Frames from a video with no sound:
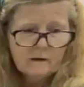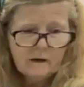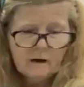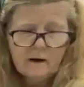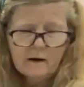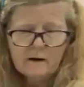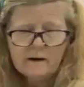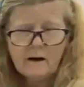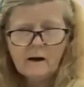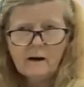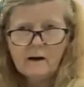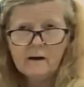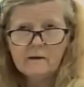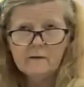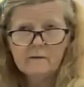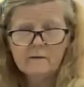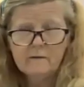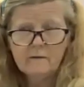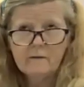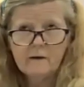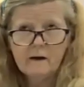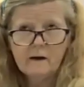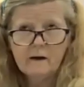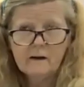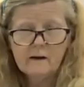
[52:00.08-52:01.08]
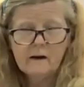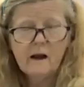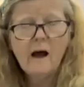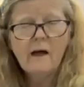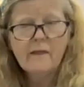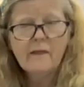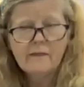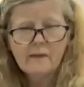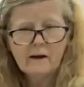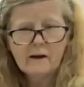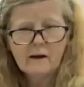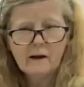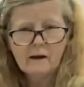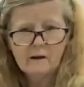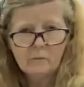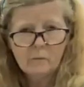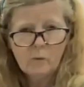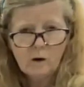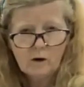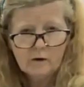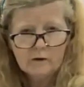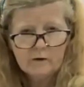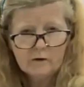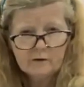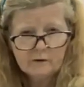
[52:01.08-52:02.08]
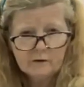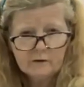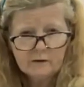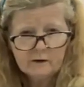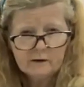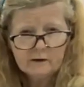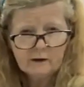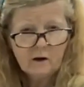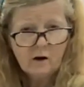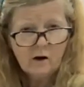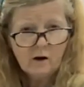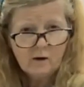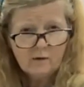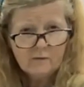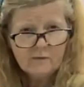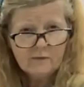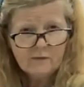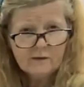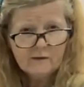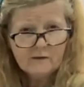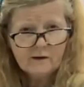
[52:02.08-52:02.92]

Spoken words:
I think I wandered a little off the